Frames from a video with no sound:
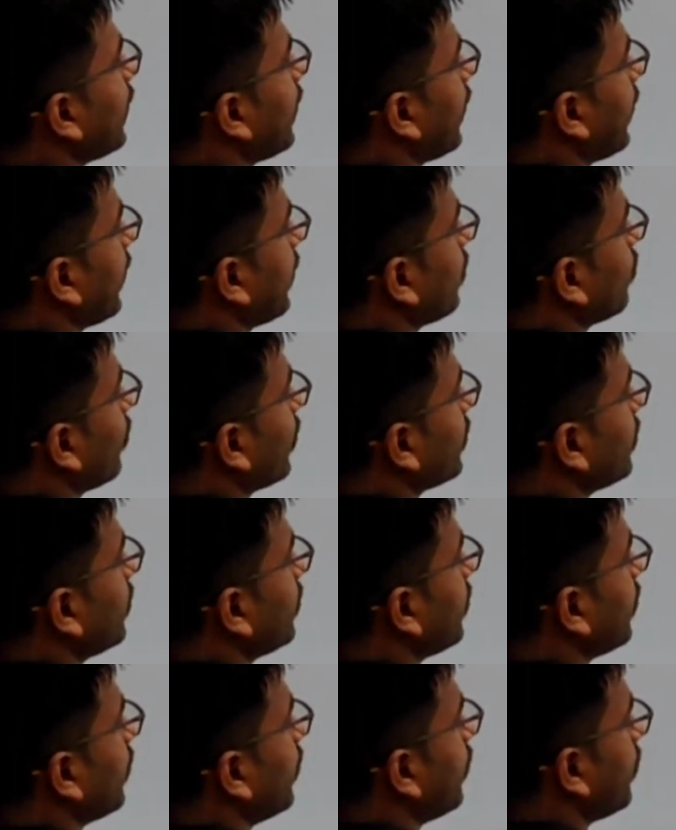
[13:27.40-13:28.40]
L1.
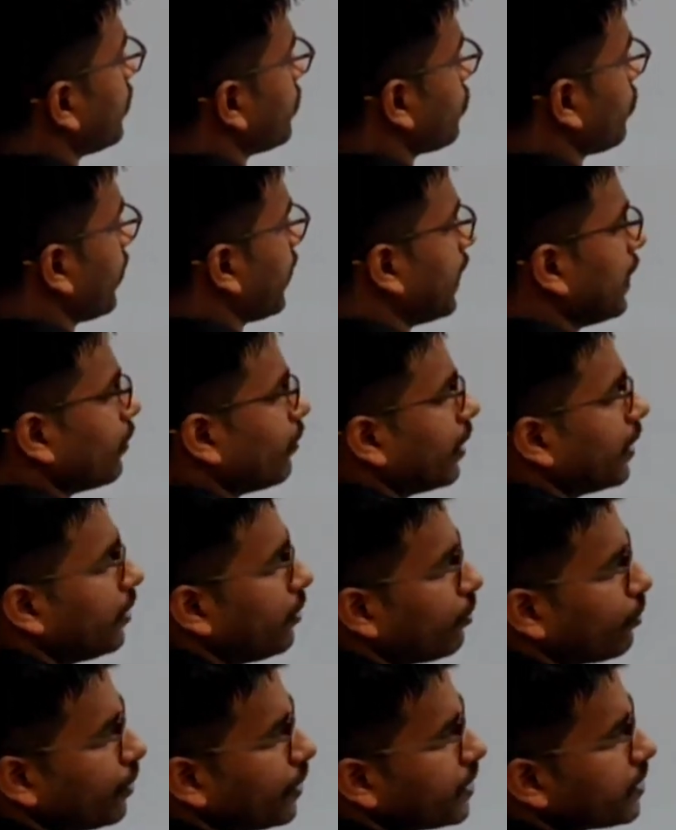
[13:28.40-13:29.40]
So L1 2
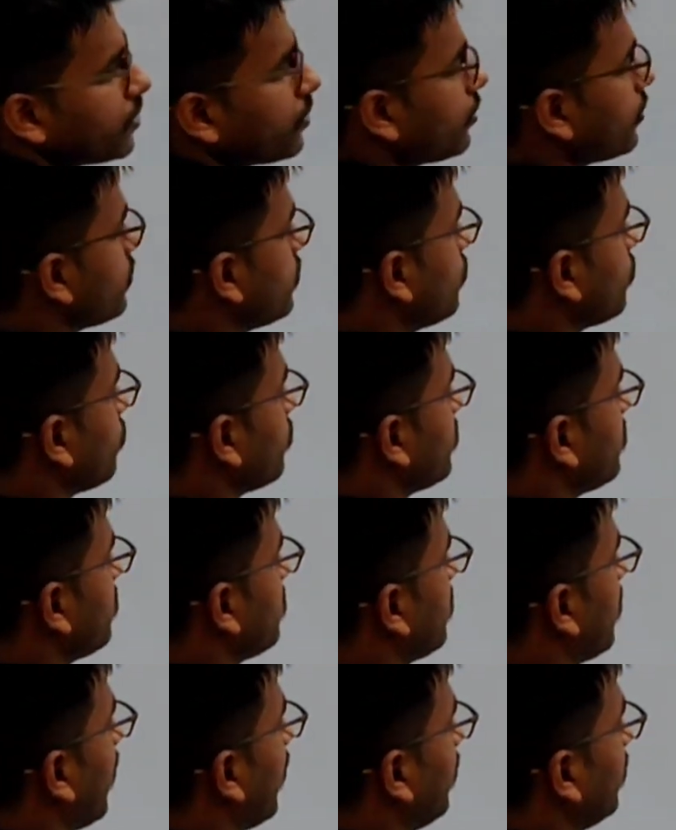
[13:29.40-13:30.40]
is your 0
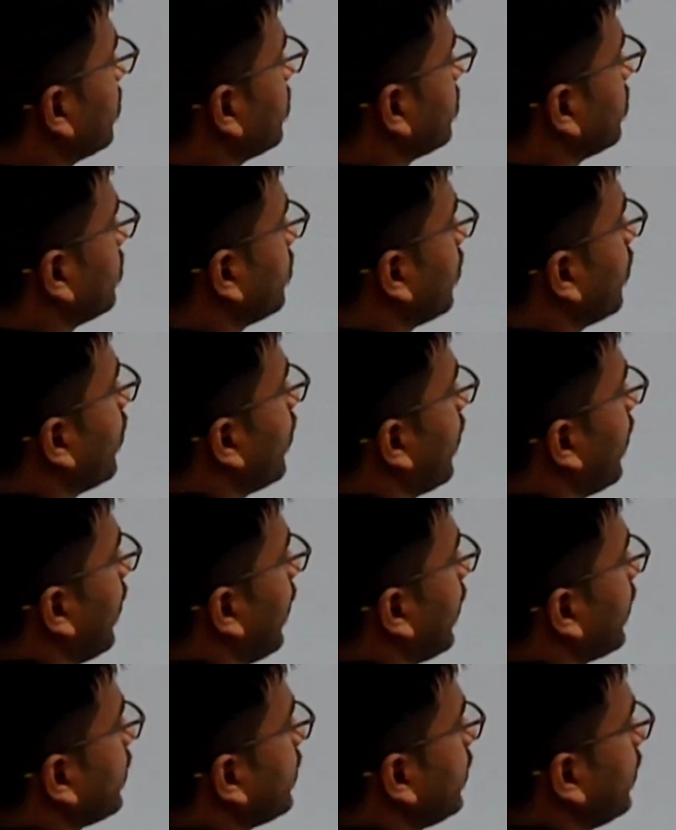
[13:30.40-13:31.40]
star,
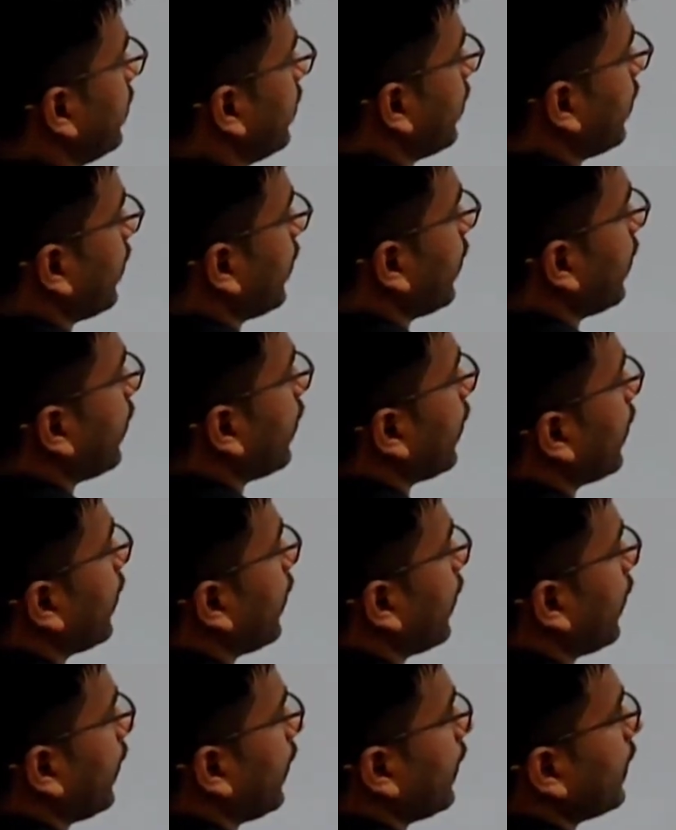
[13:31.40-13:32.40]
and
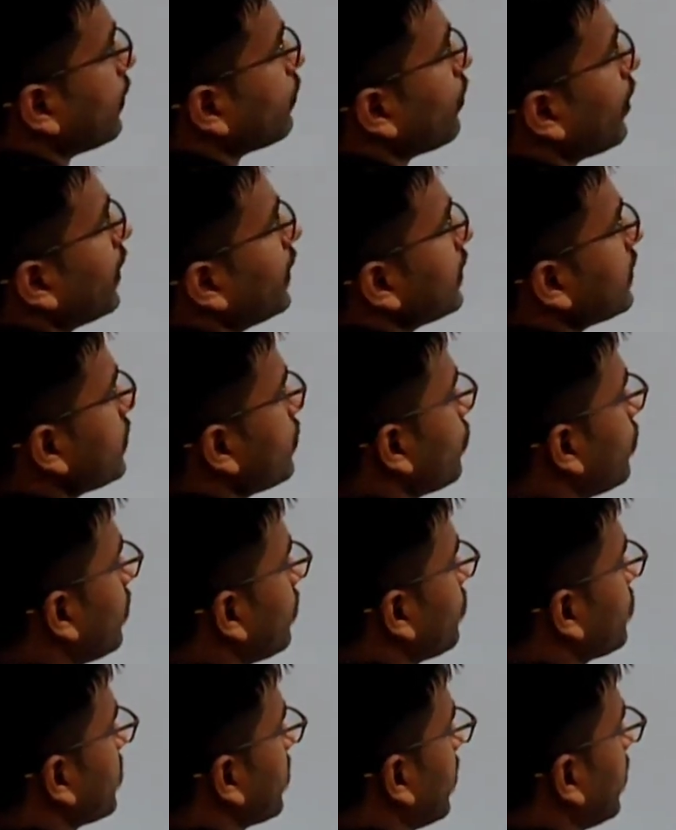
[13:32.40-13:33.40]
L1 is your
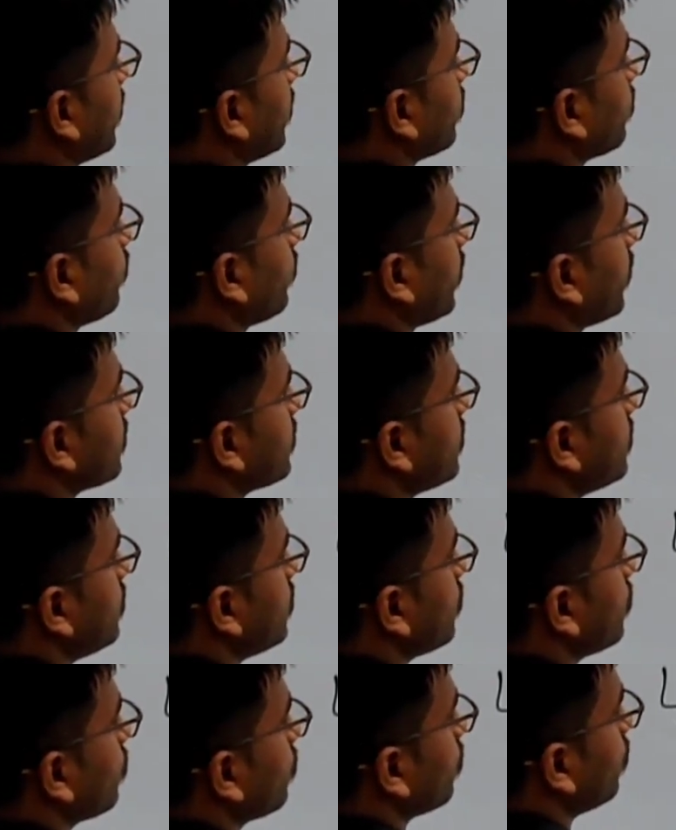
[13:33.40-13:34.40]
epsilon plus
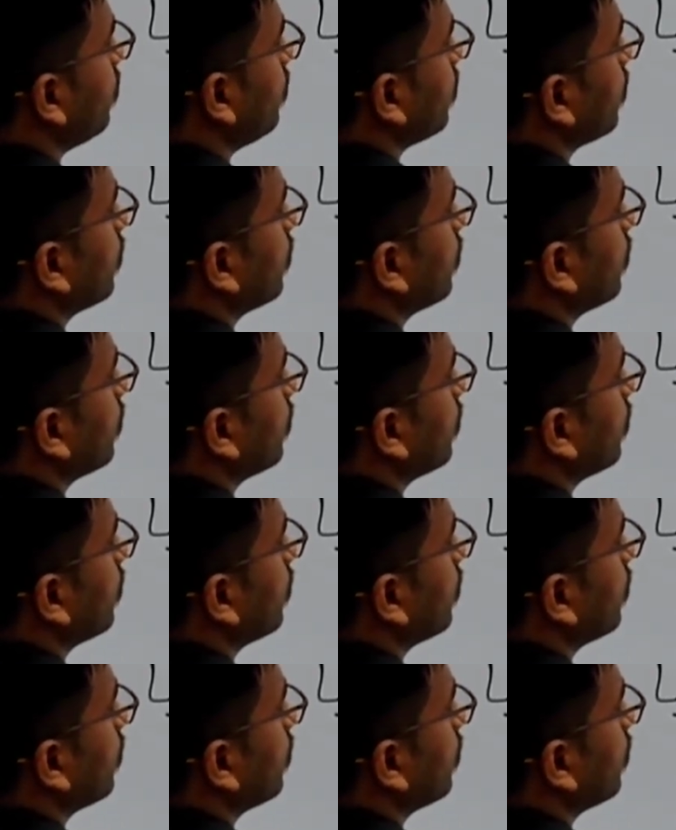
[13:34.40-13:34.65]
0,